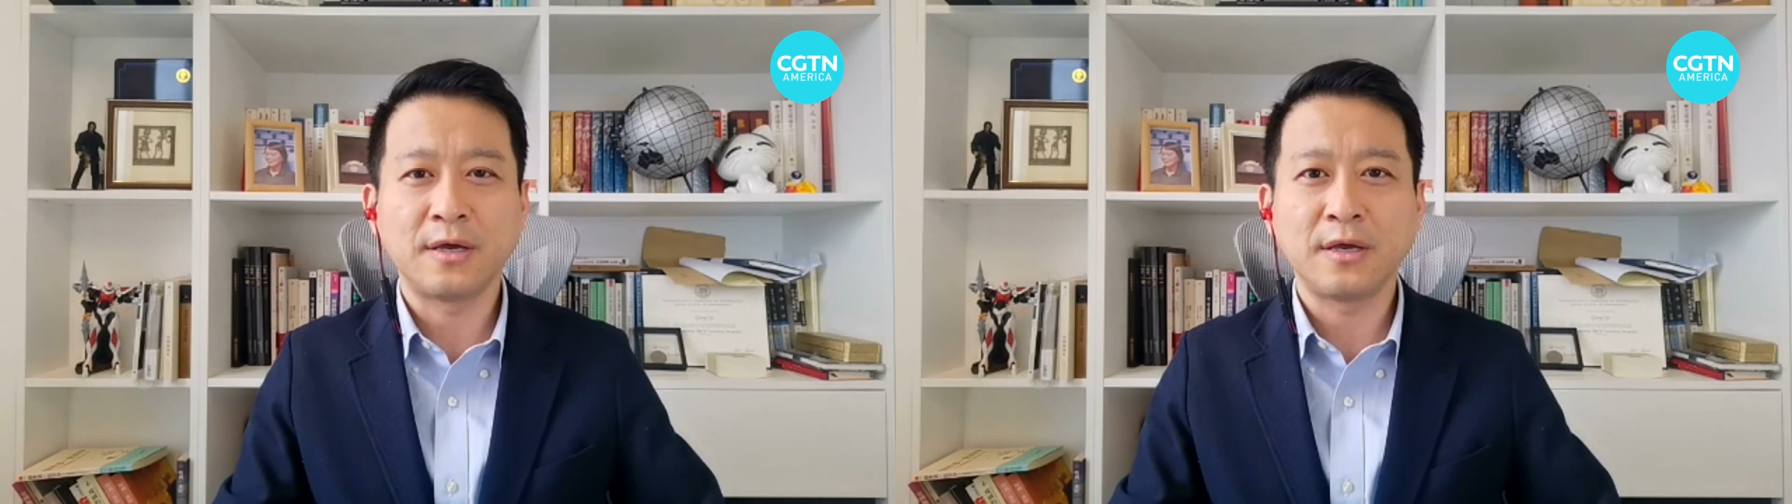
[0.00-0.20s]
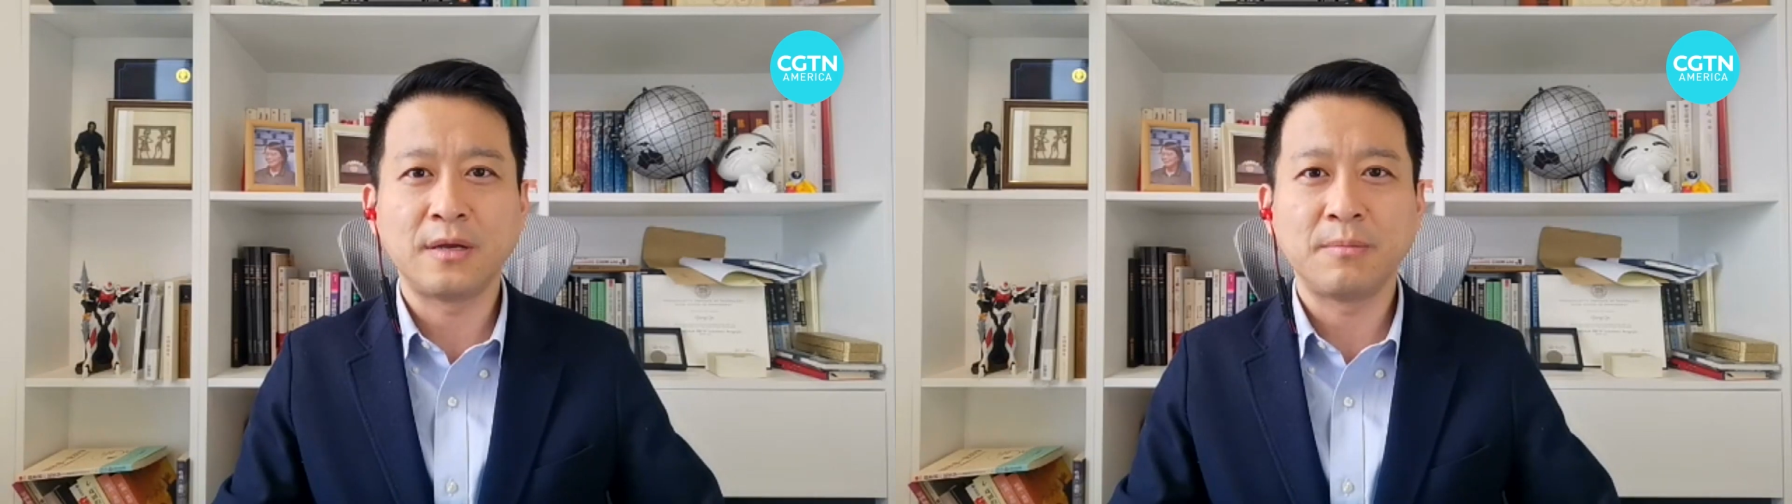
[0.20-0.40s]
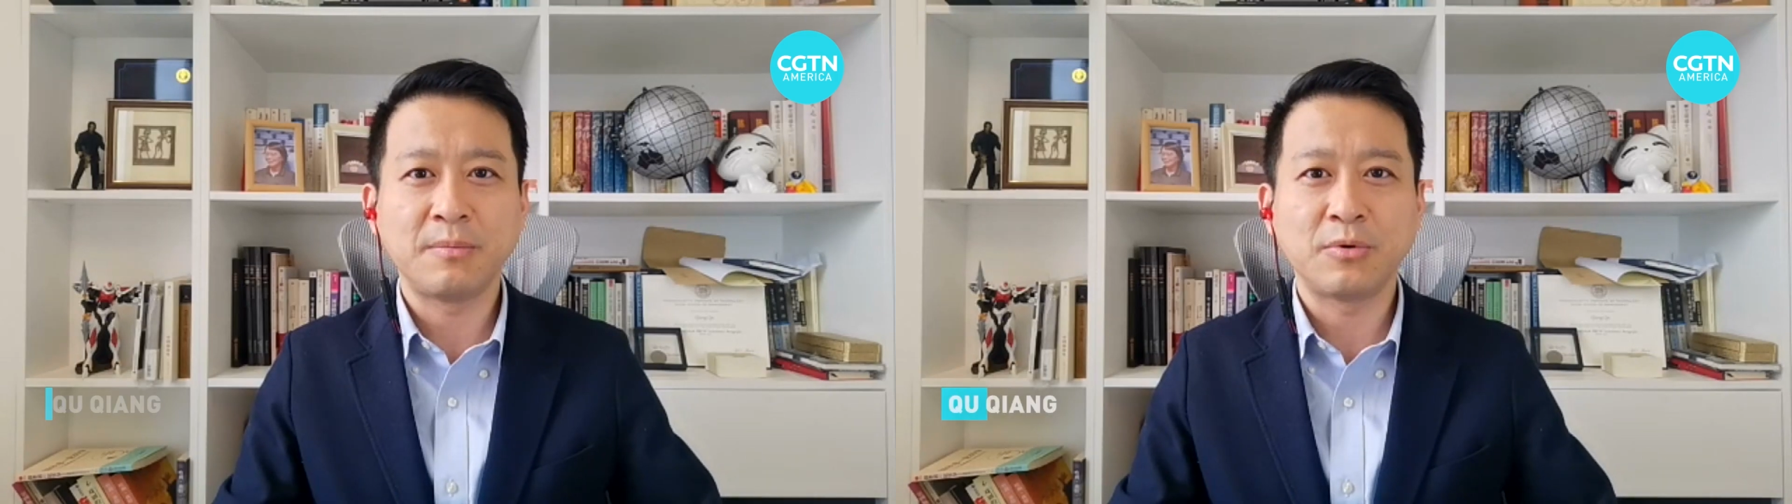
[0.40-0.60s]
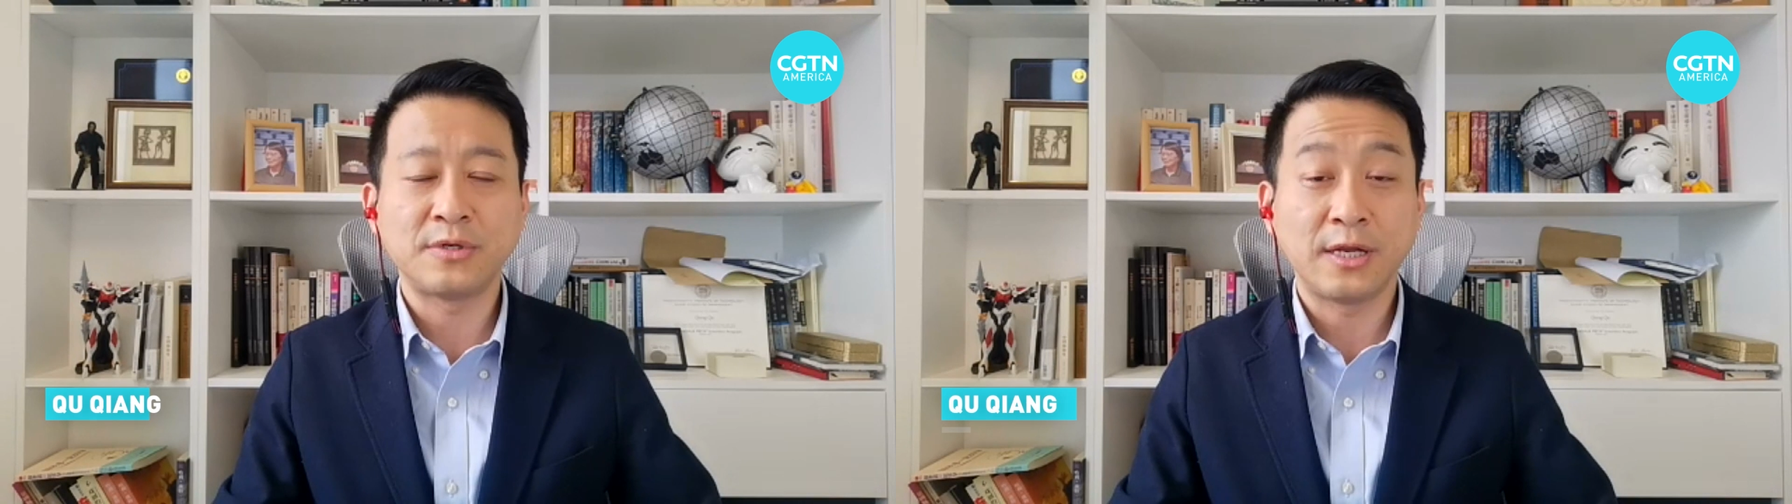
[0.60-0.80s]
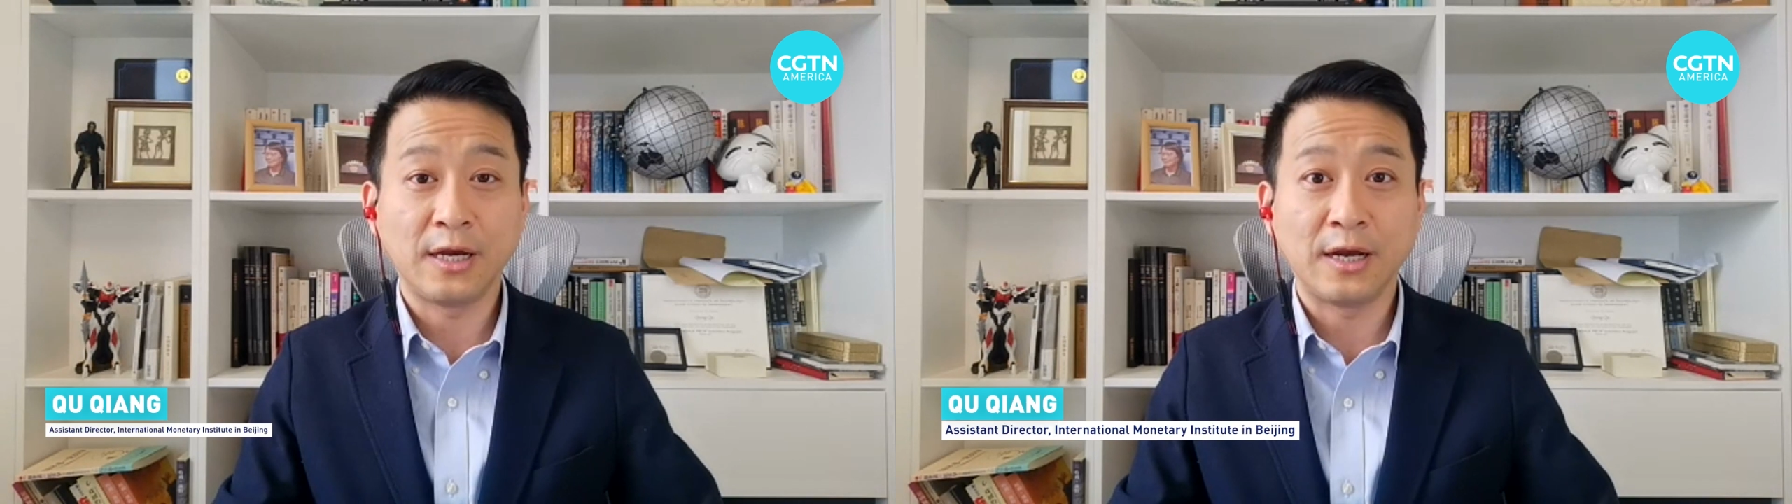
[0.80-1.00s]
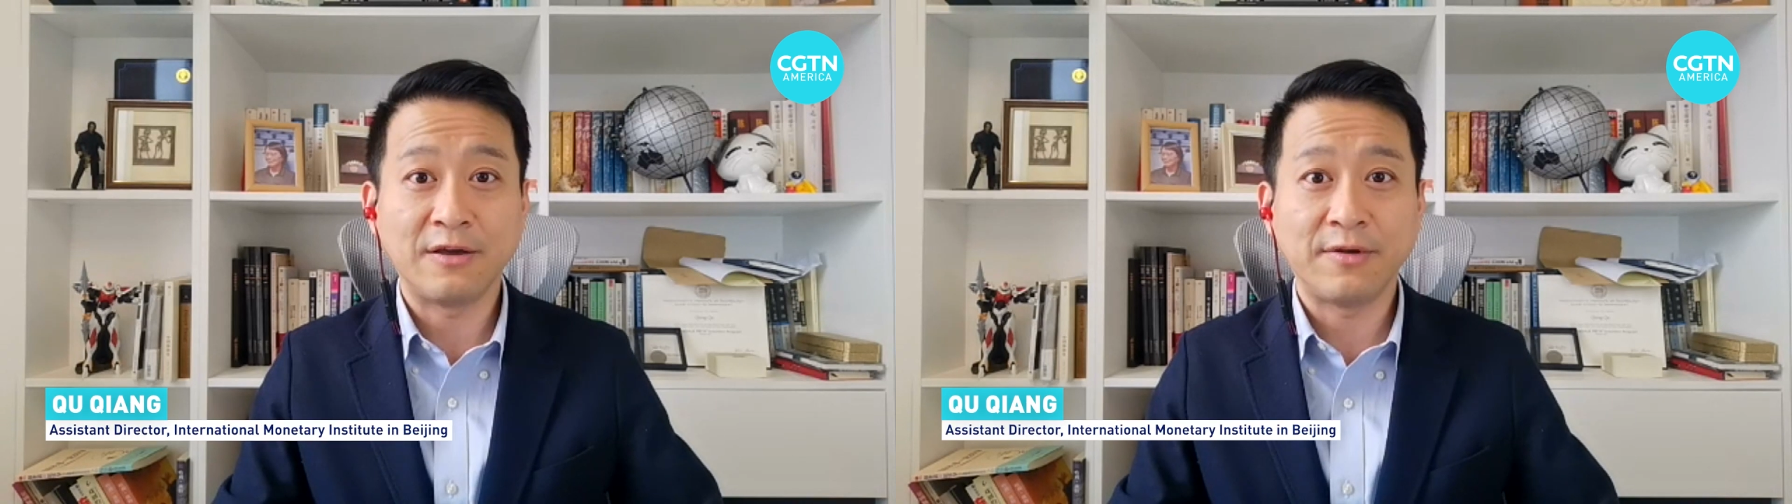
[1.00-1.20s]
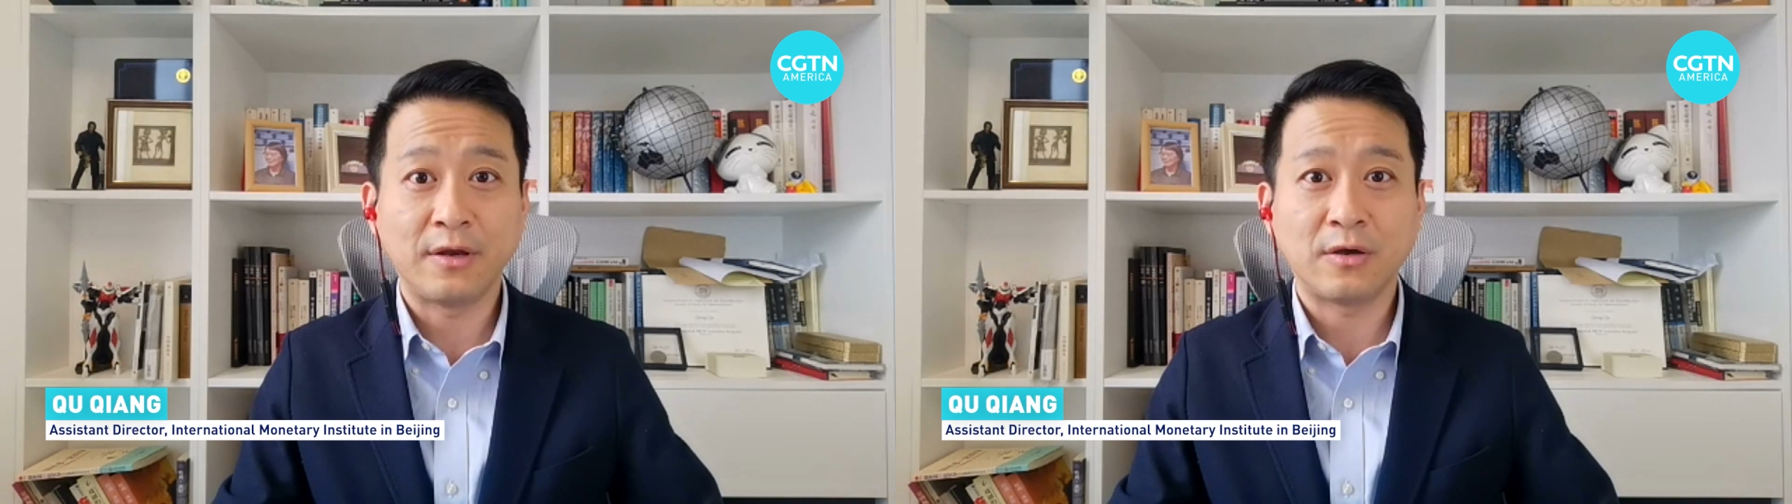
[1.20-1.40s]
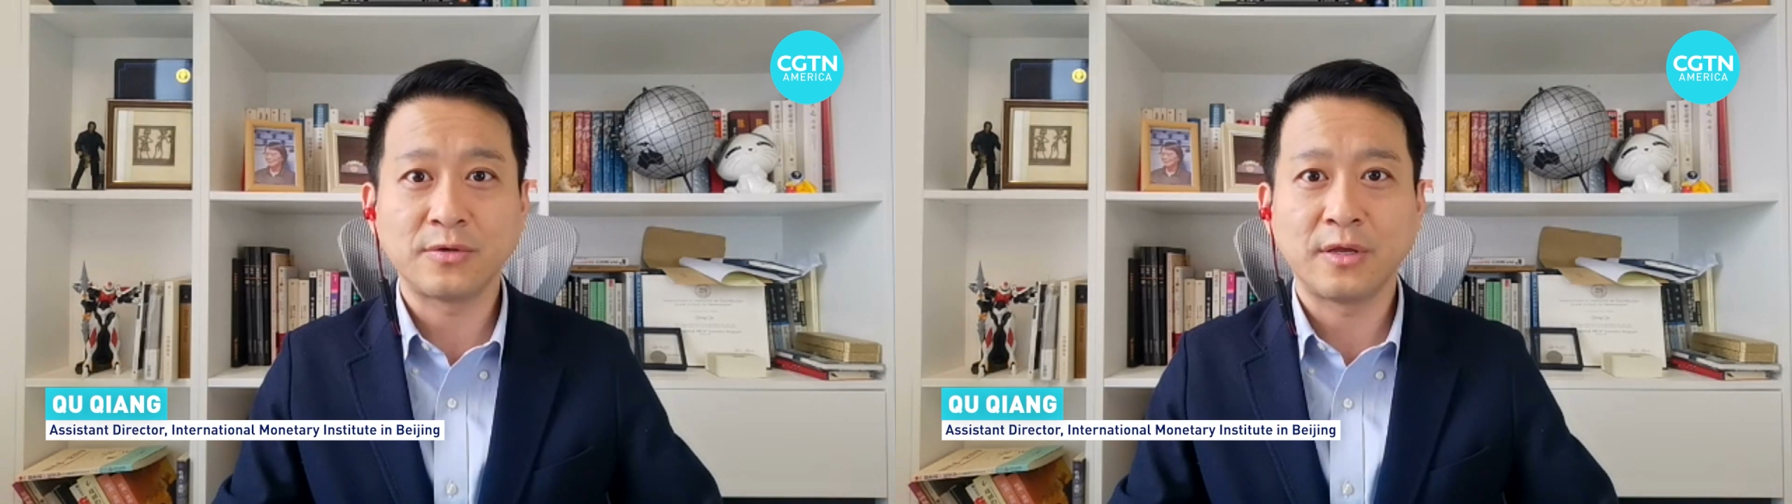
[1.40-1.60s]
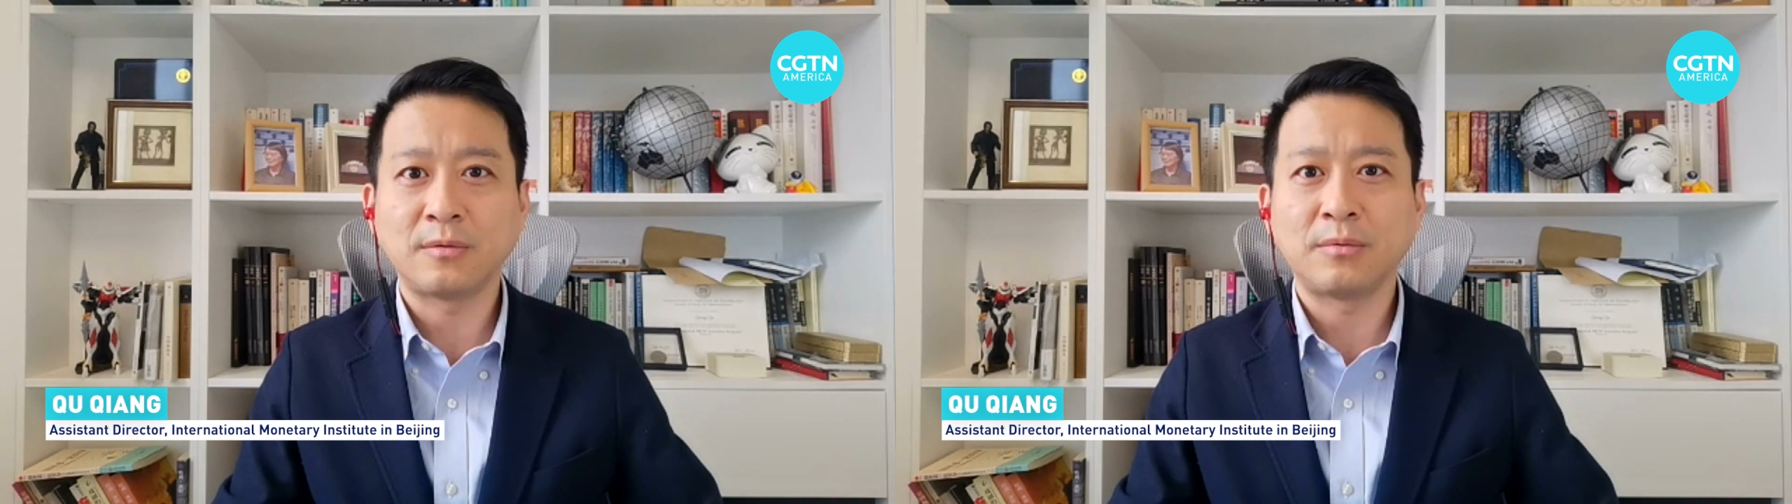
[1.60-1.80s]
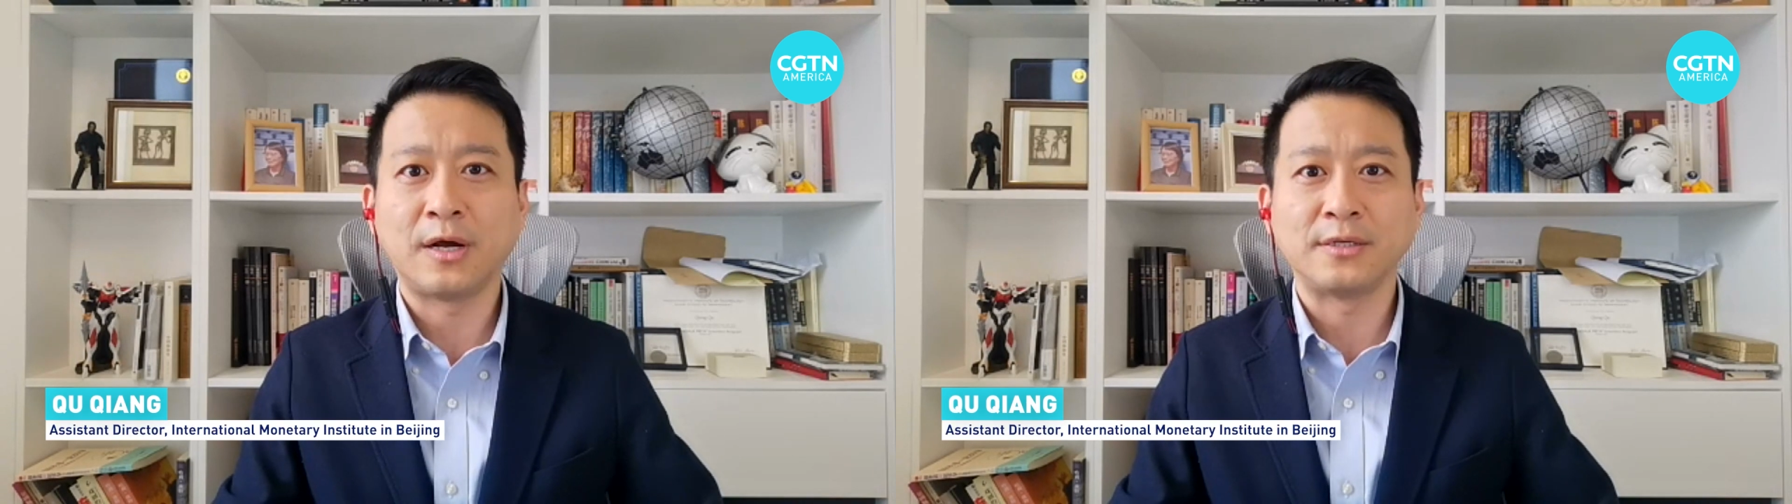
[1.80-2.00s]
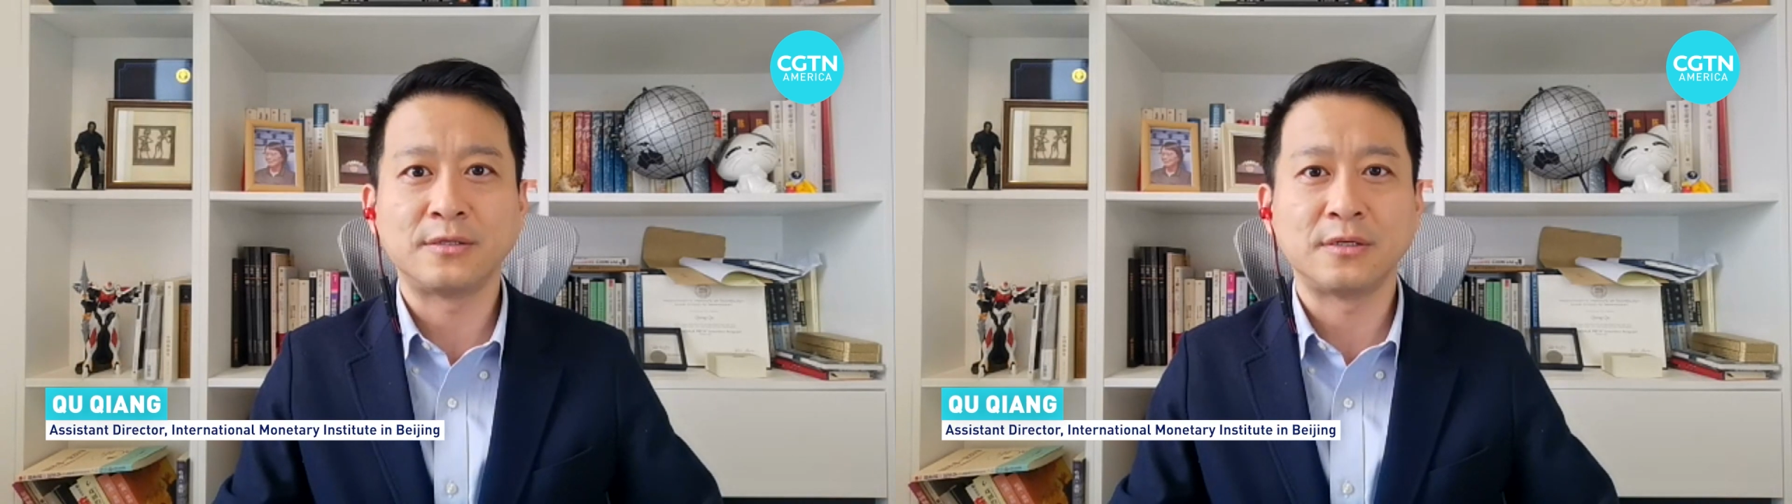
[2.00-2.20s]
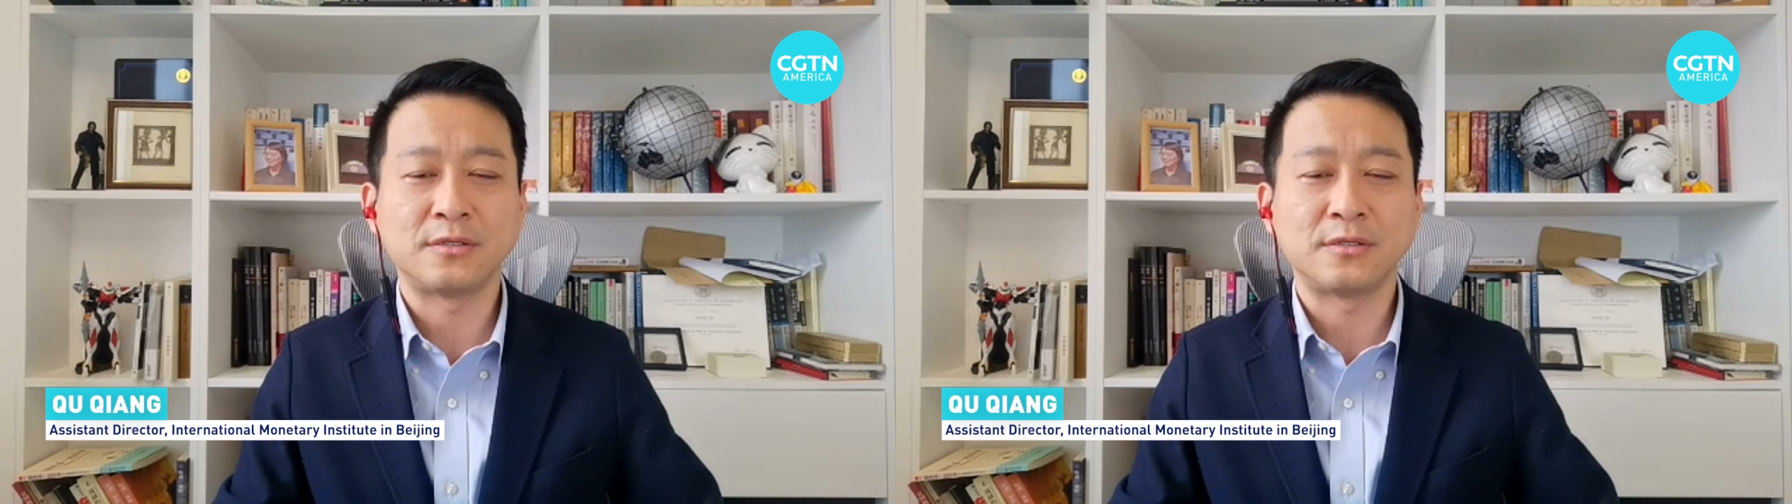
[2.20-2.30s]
in the people's daily life and also enterprises.